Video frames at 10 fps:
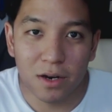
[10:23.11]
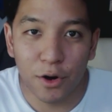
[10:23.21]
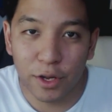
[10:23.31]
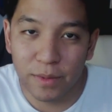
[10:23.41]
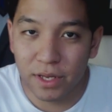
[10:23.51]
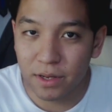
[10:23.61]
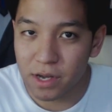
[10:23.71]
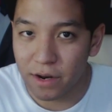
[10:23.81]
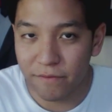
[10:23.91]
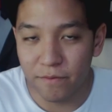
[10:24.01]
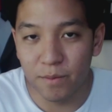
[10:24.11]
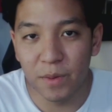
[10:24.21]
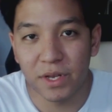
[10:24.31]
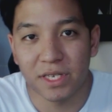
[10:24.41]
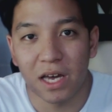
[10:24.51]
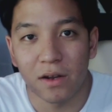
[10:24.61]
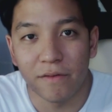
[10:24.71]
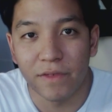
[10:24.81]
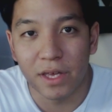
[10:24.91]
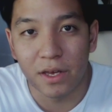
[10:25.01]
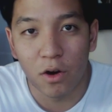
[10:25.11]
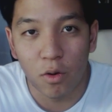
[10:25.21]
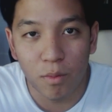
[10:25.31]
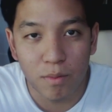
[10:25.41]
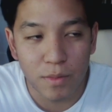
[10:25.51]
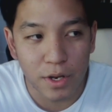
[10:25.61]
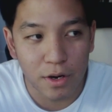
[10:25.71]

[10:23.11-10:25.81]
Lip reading: arguably kind of mimics that of the Home,